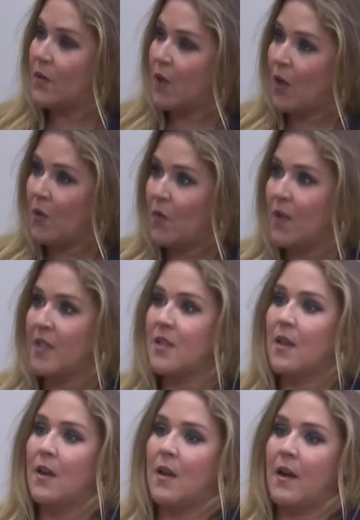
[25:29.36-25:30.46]
with COVID,
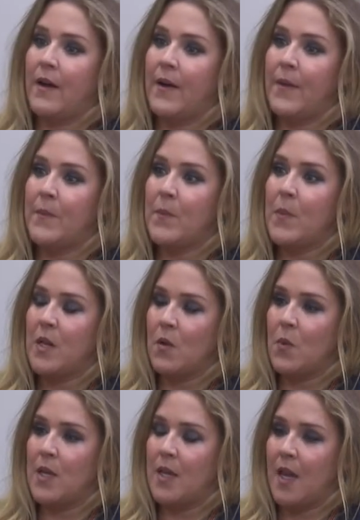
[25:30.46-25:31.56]

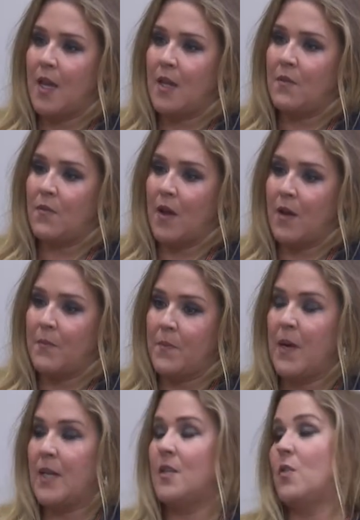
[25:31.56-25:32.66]
we gave
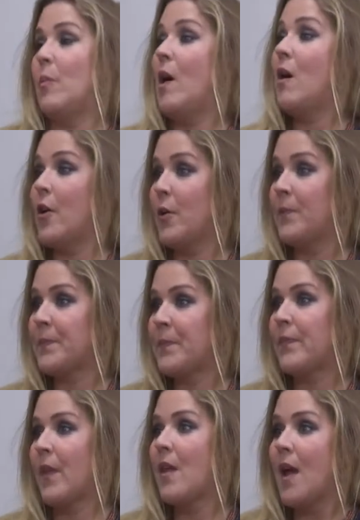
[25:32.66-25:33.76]
money to PAHO.
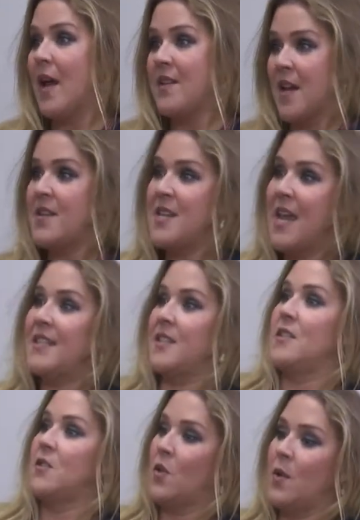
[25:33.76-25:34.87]
And
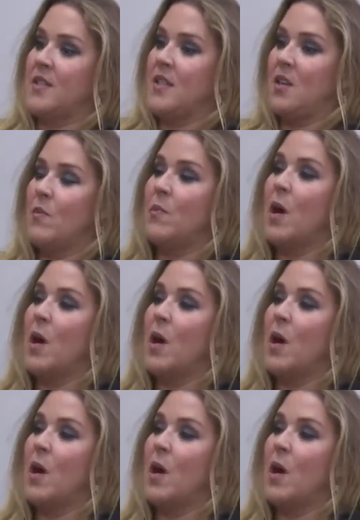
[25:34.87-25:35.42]
yes, so Antigua